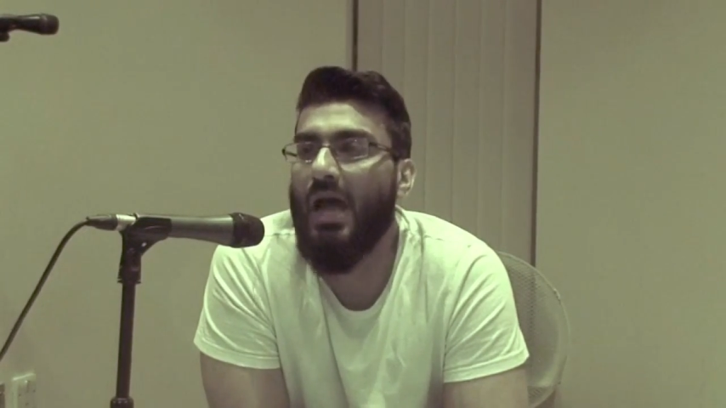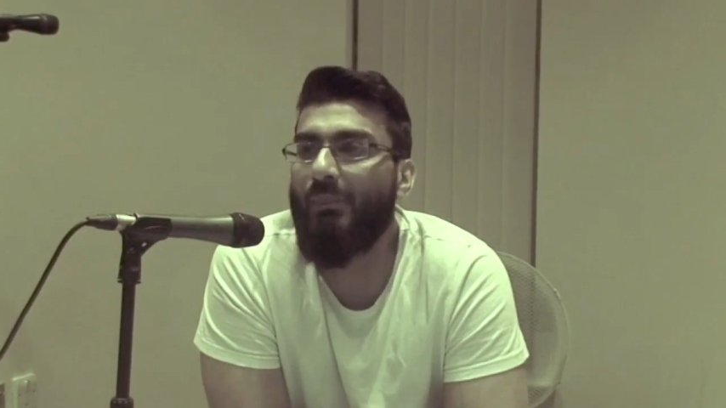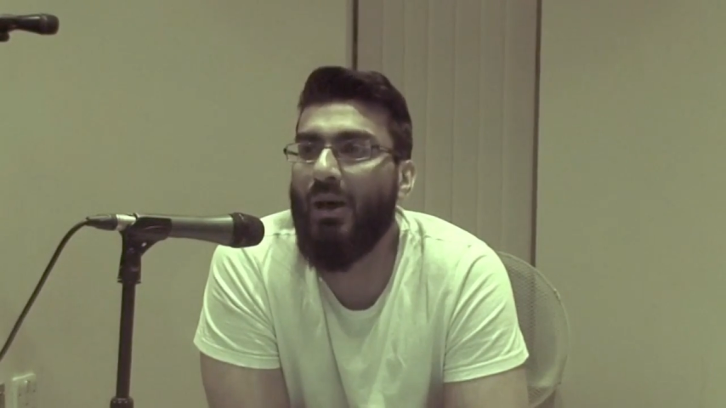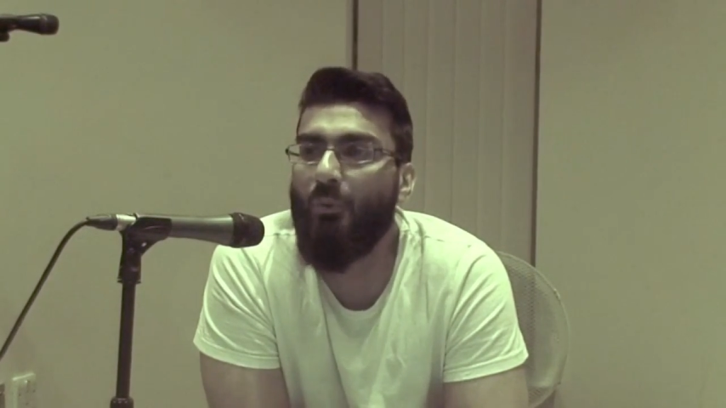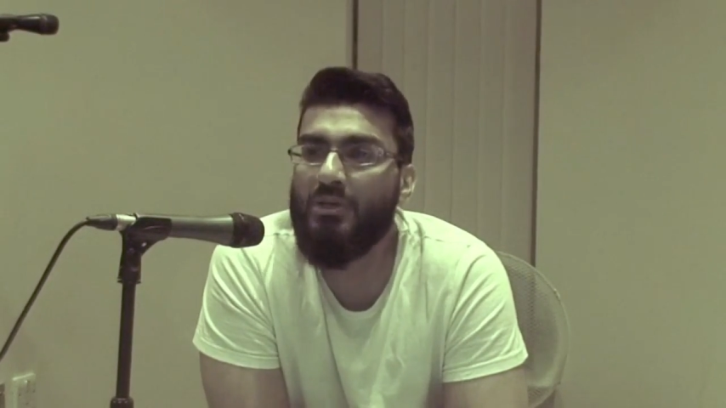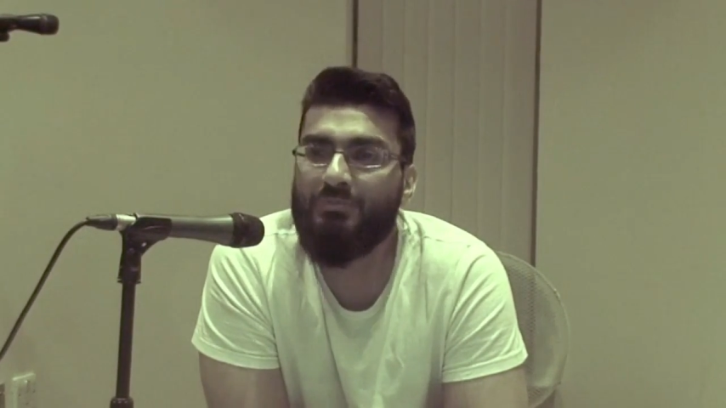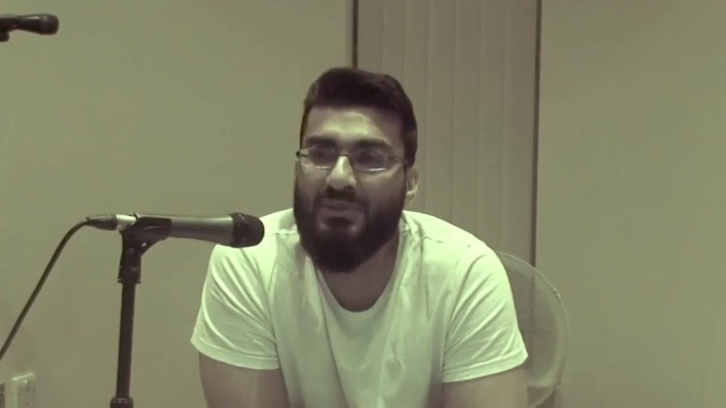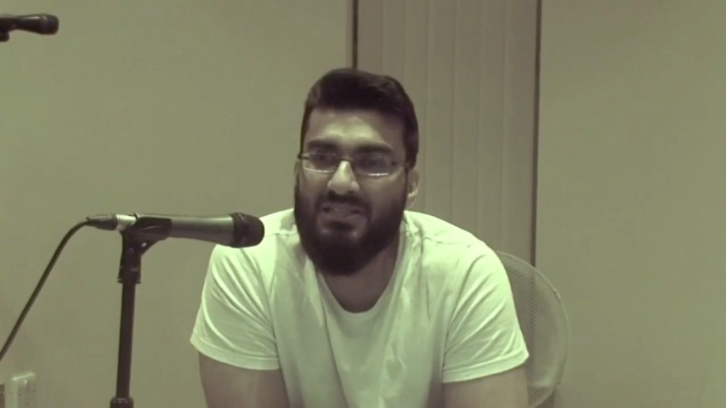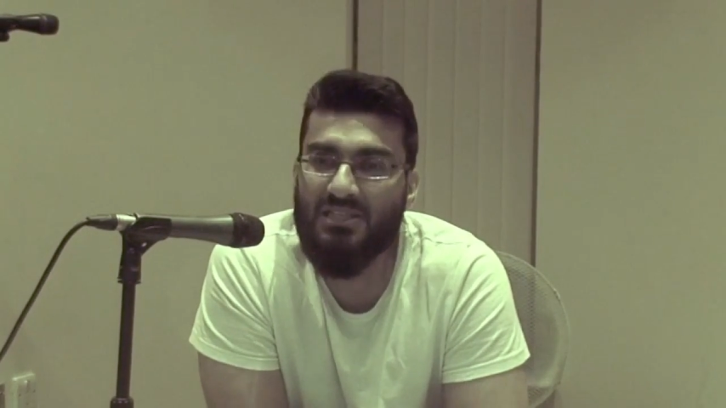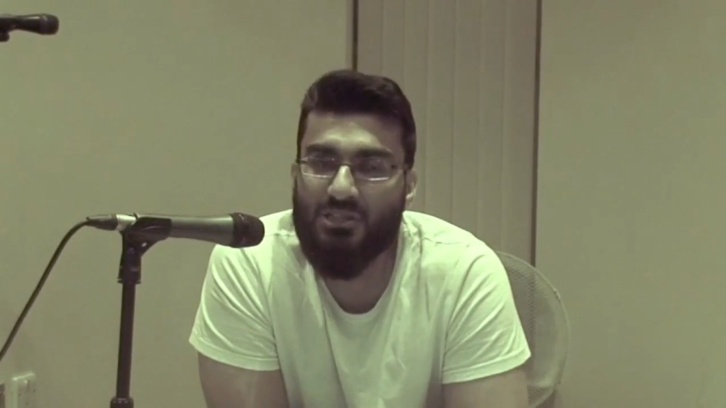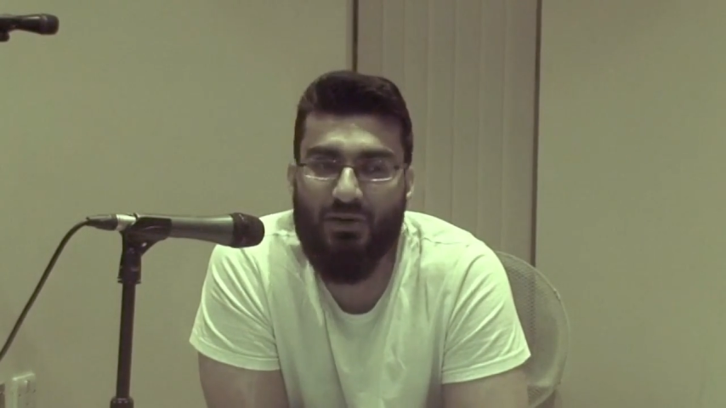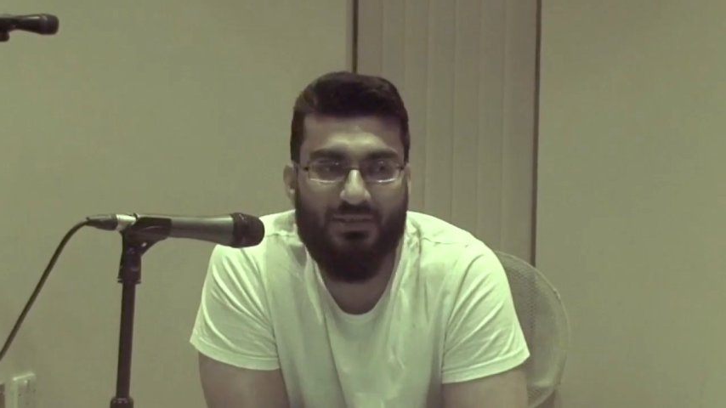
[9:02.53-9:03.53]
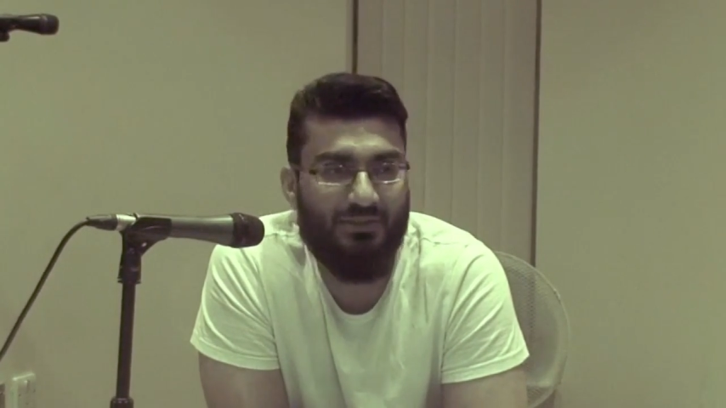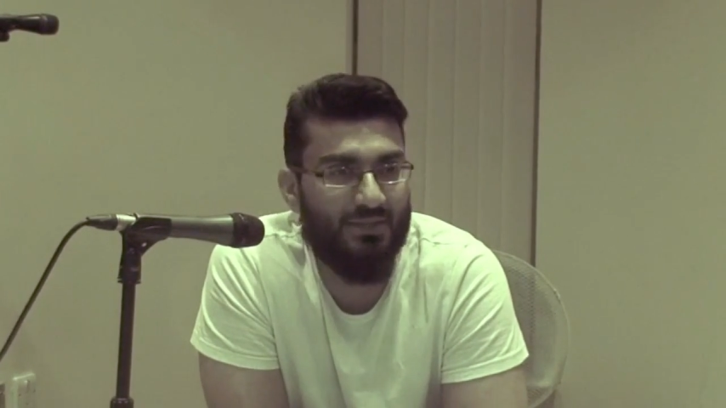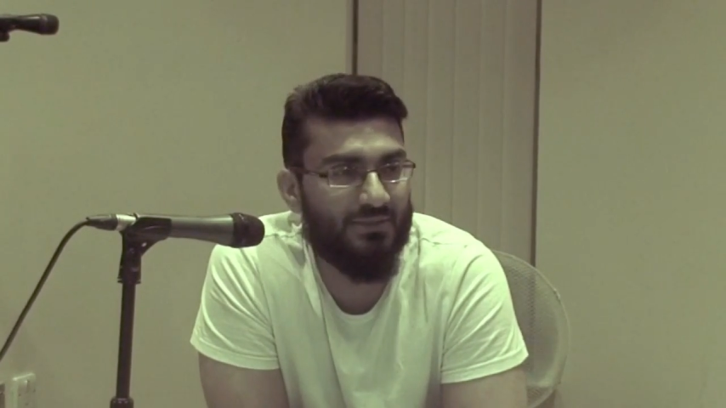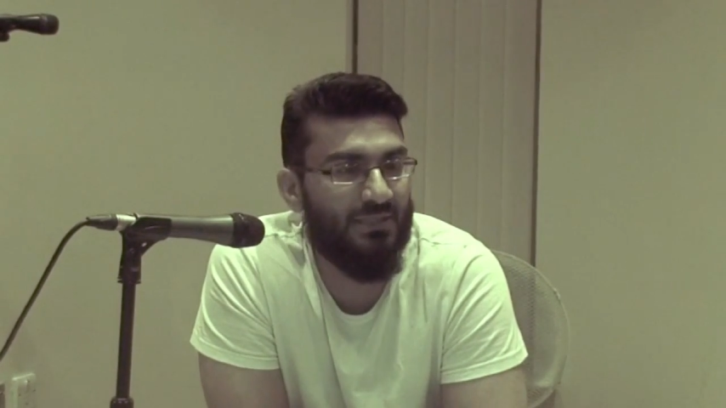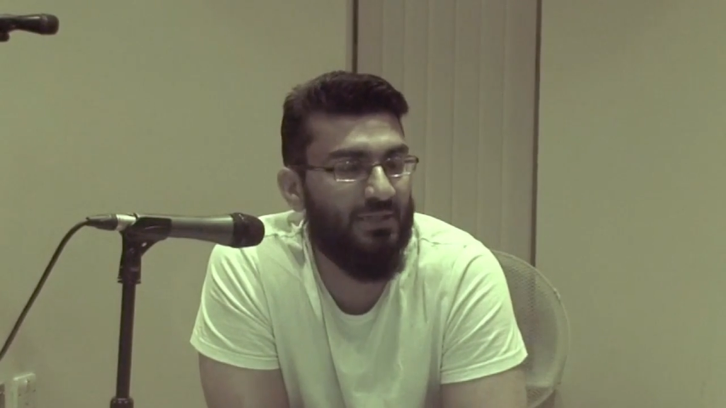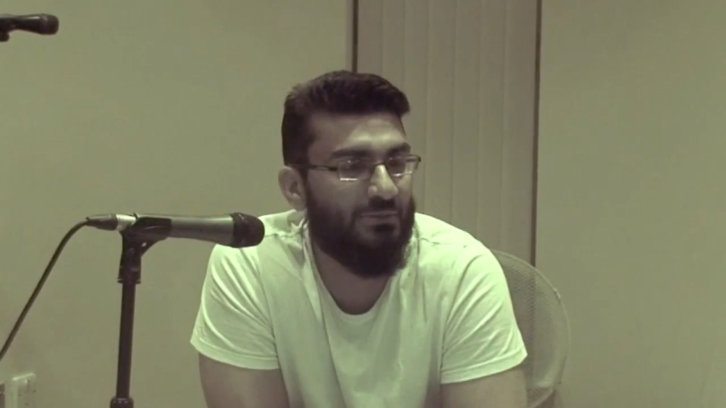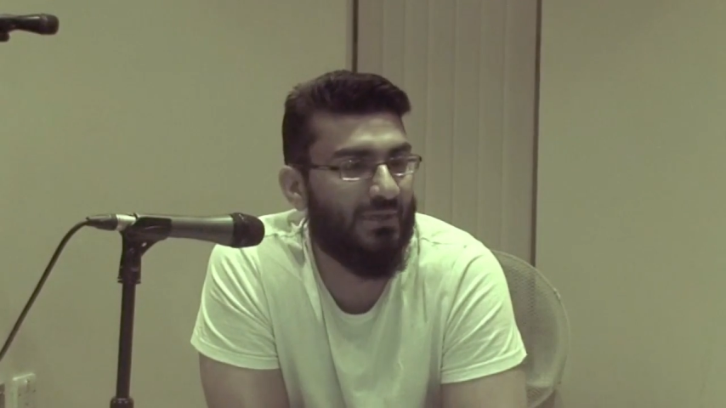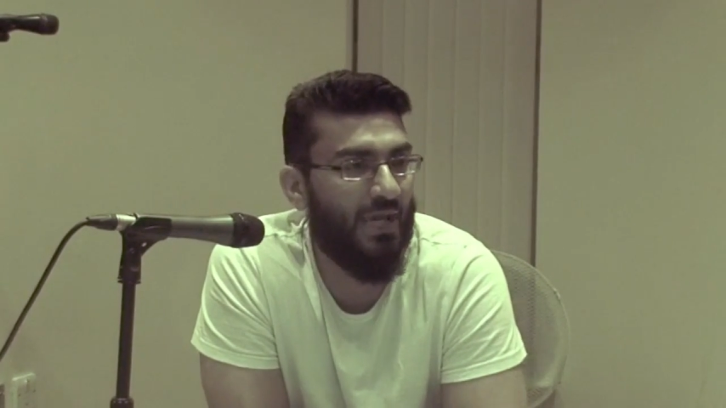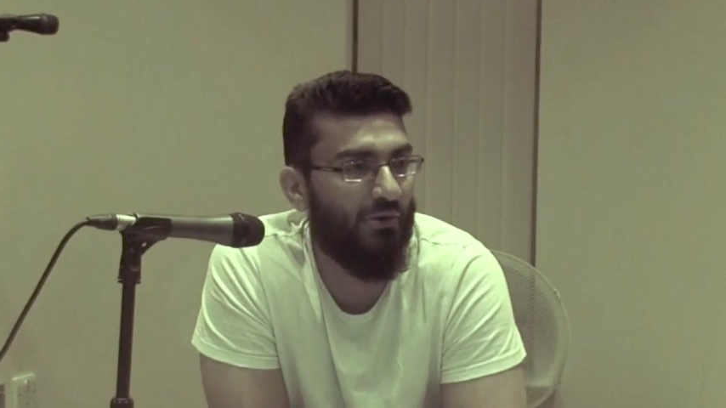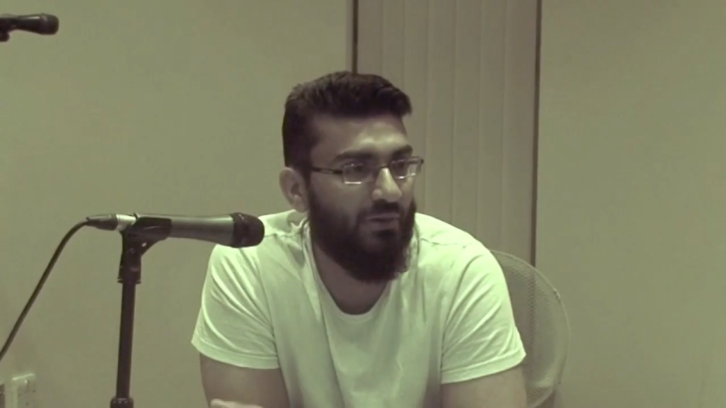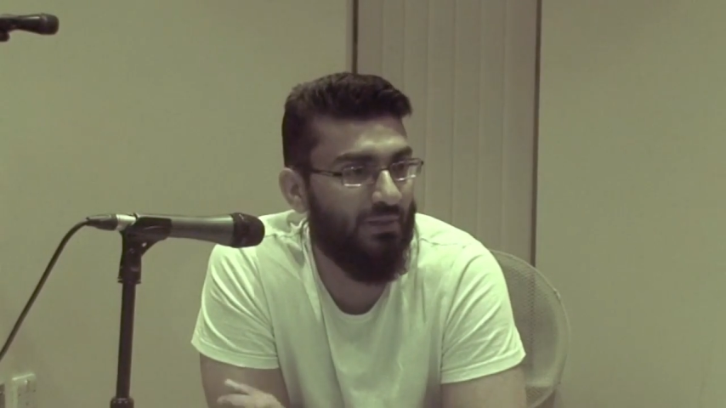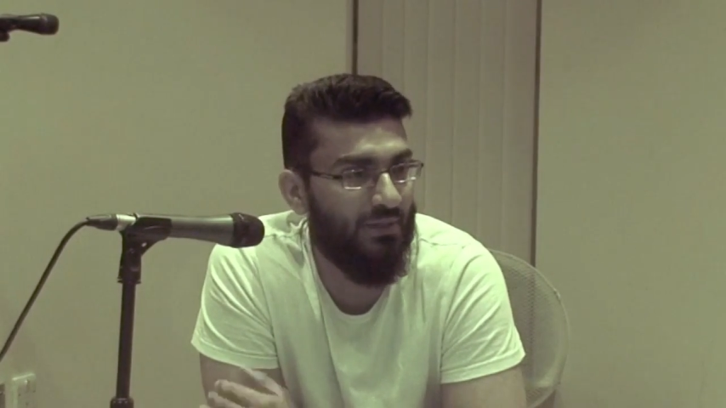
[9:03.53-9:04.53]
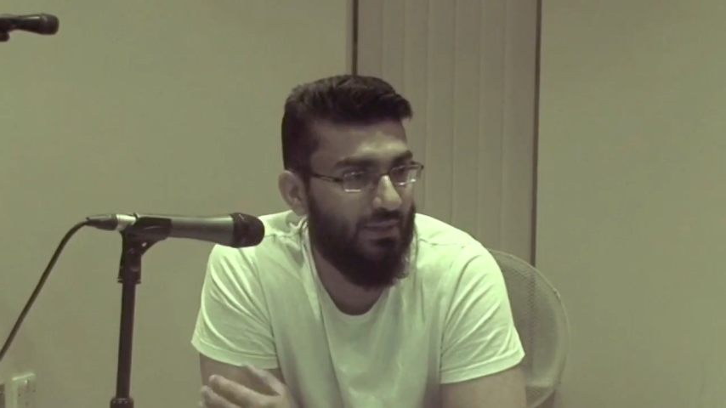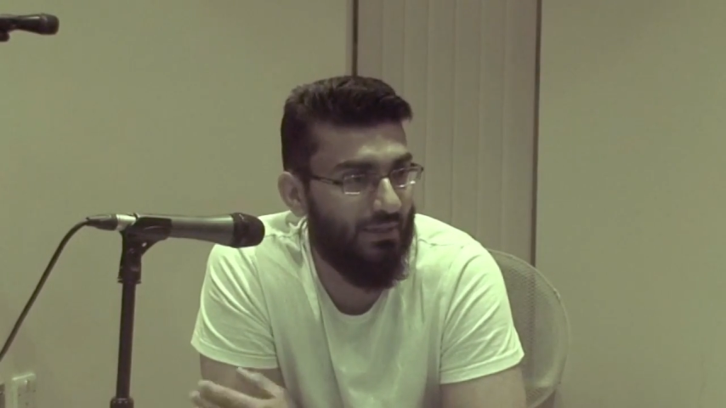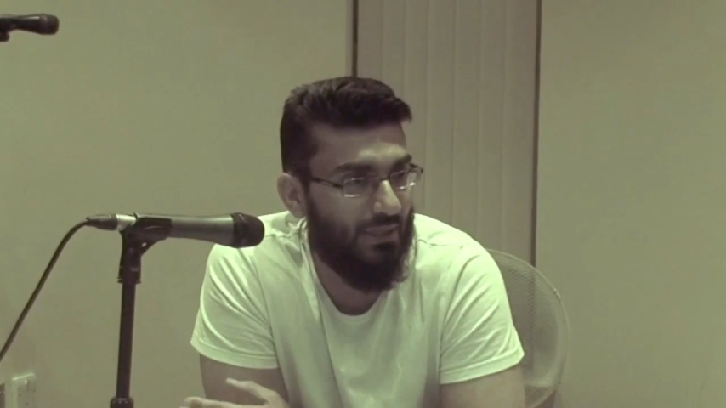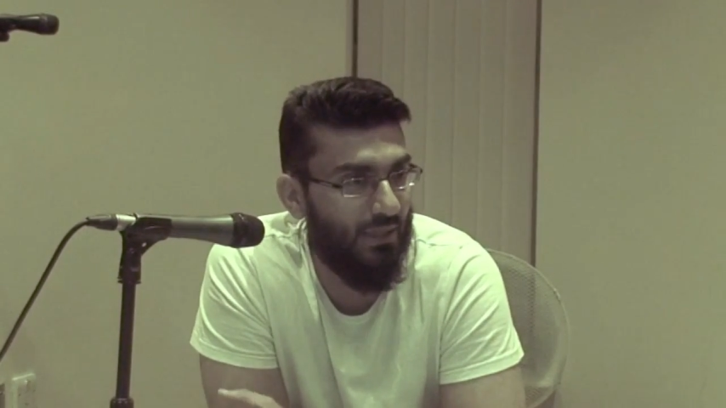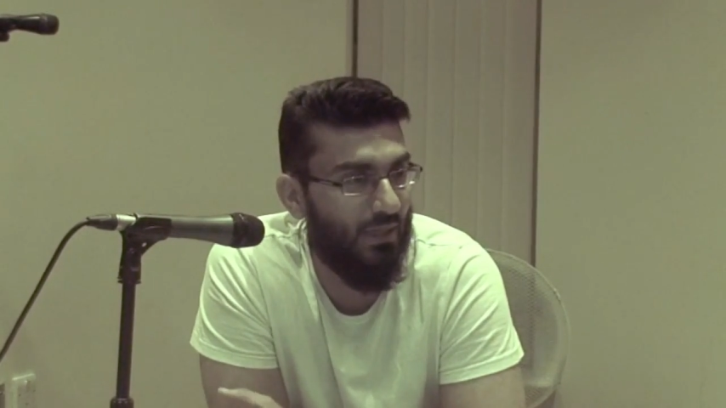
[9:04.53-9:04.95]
about which business transaction he was currently